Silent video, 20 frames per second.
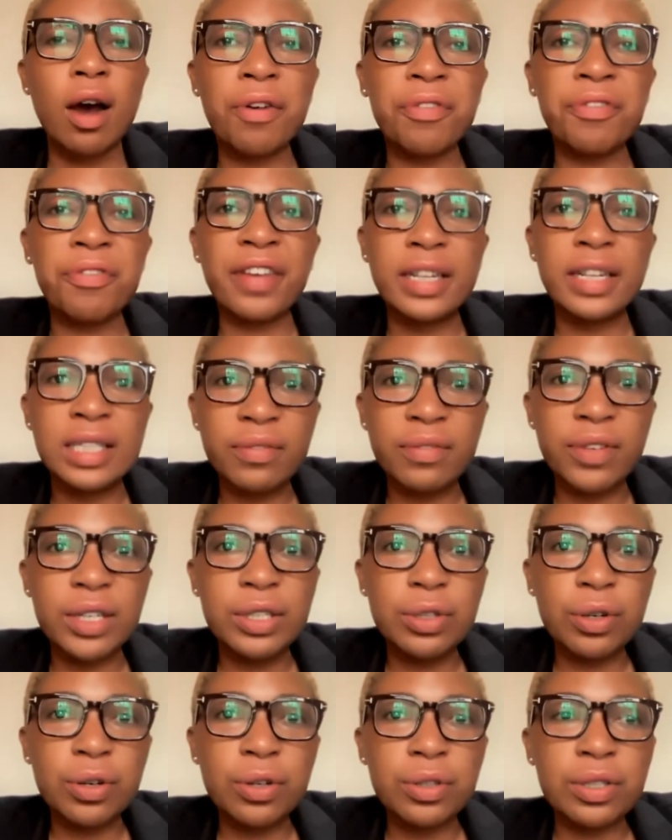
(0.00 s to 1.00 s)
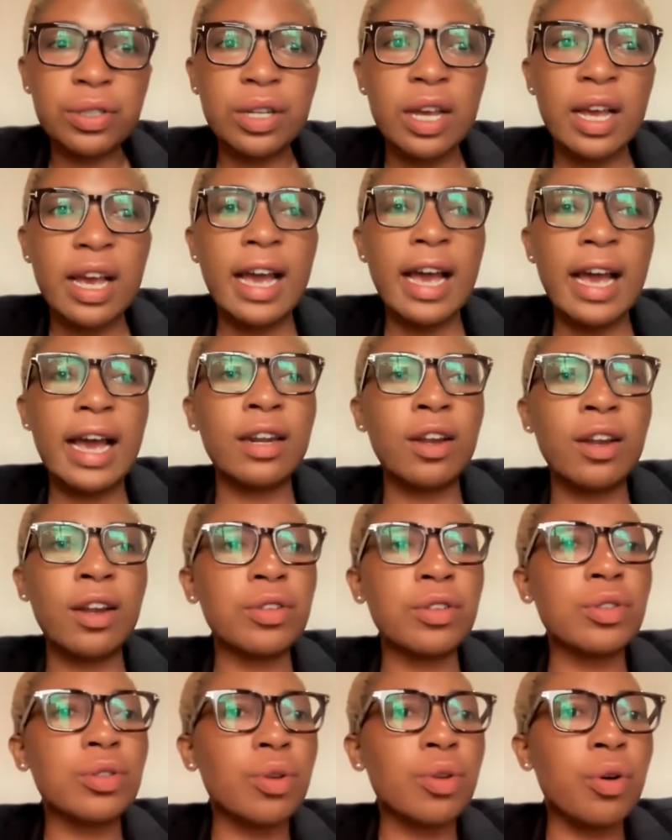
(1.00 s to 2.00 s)
of individuals and
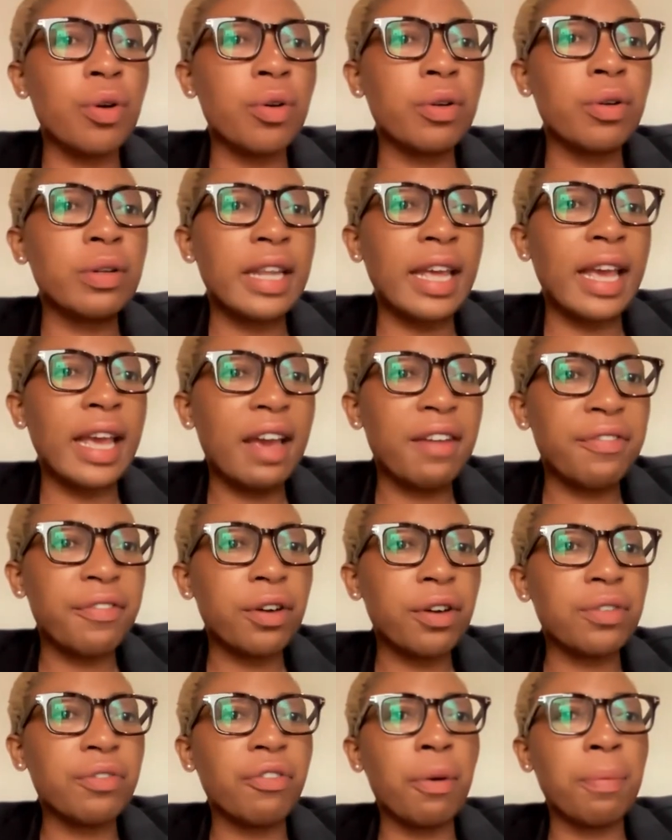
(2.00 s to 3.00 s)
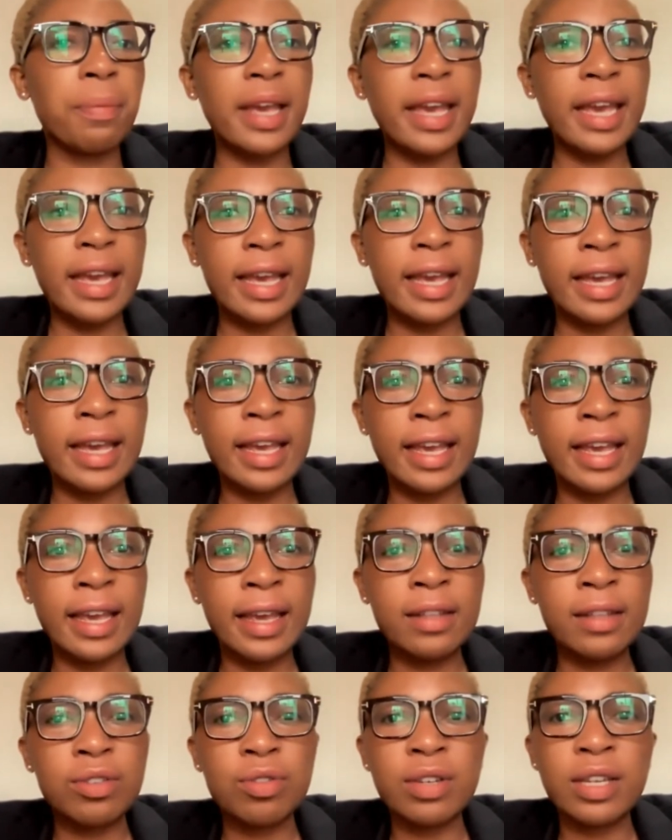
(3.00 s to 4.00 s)
also the effort from
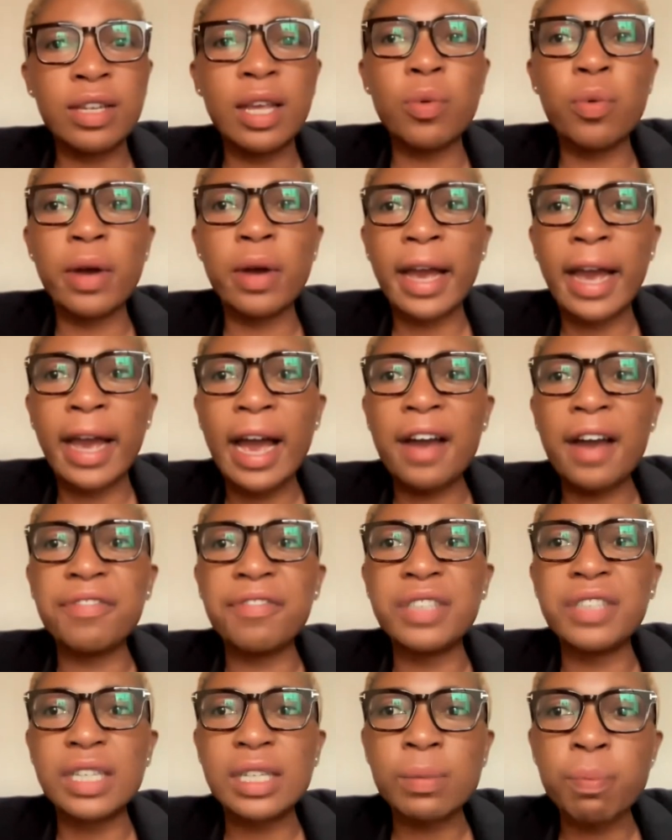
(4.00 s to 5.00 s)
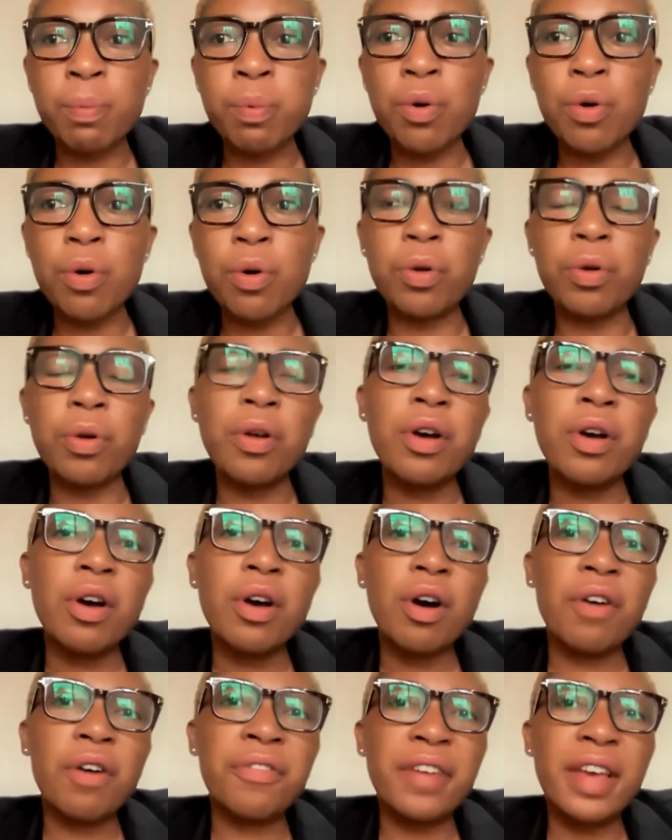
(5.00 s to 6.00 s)
AAA, today we have this pool
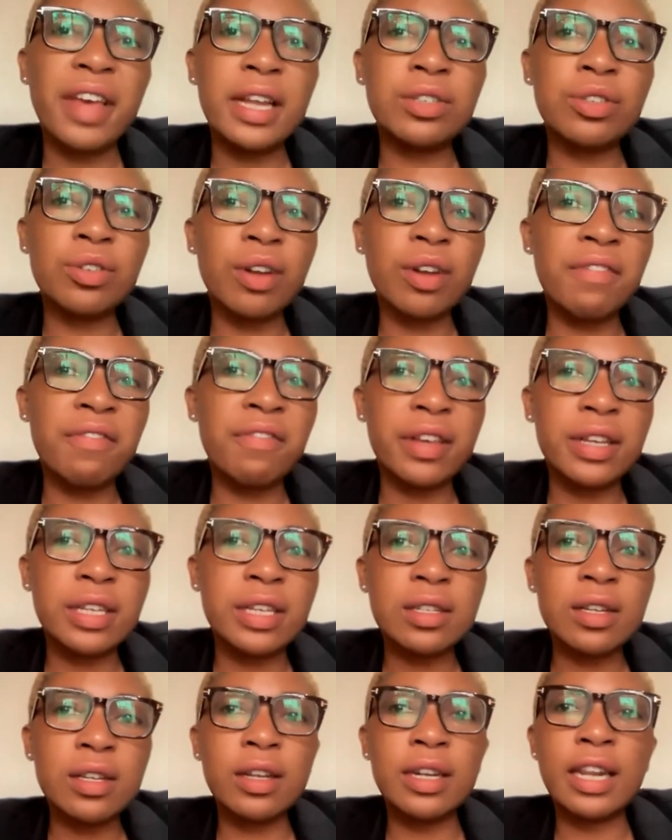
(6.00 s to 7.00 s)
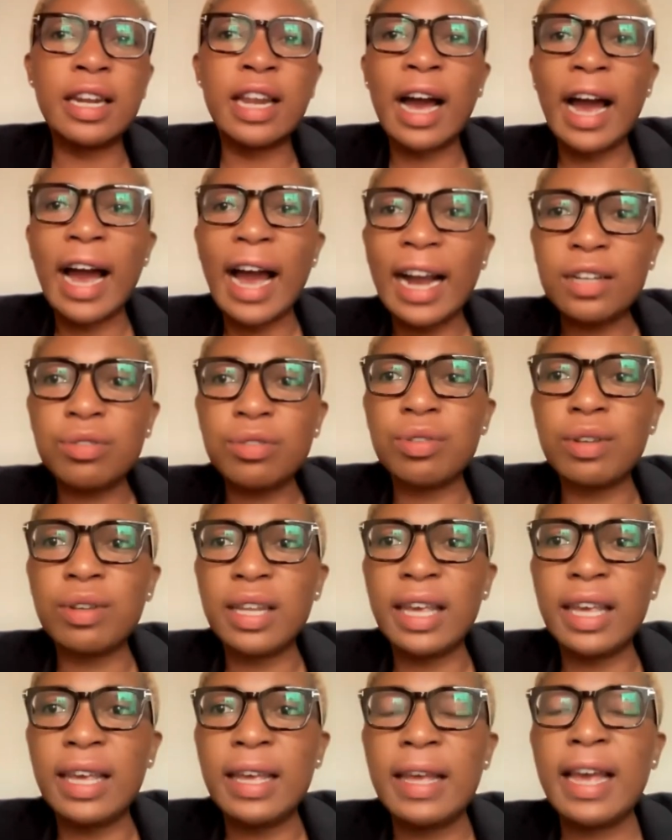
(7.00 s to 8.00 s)
of angel investors that are
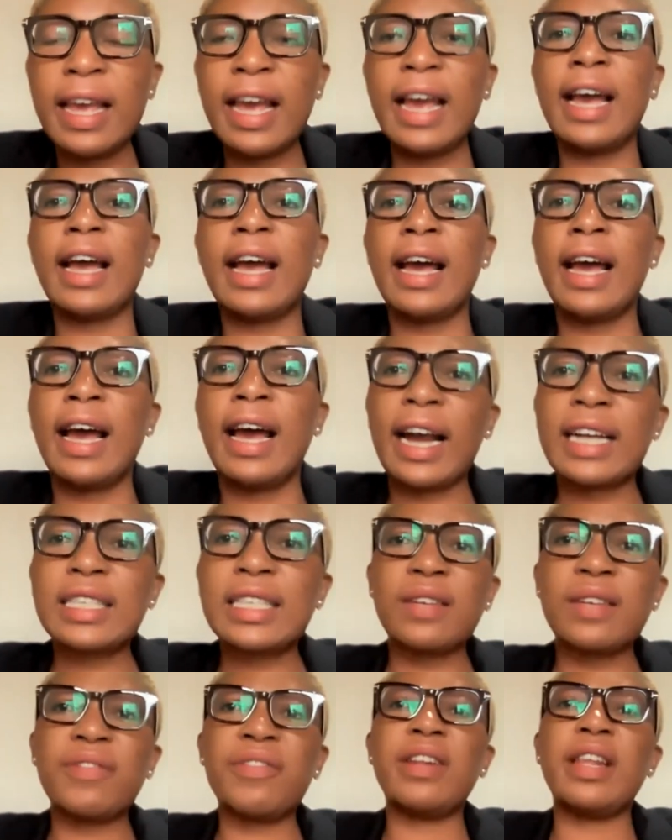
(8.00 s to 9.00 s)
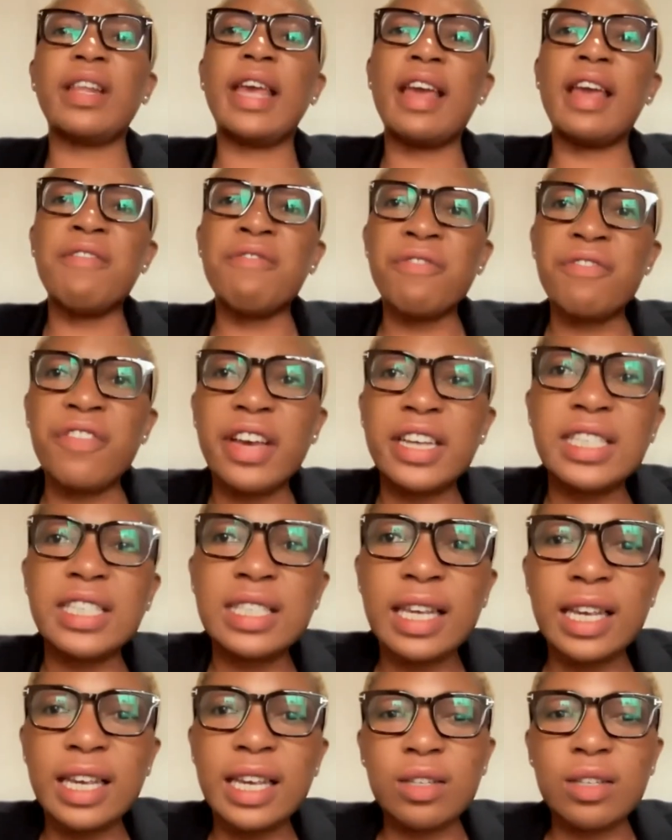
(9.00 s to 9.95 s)
actually actively investing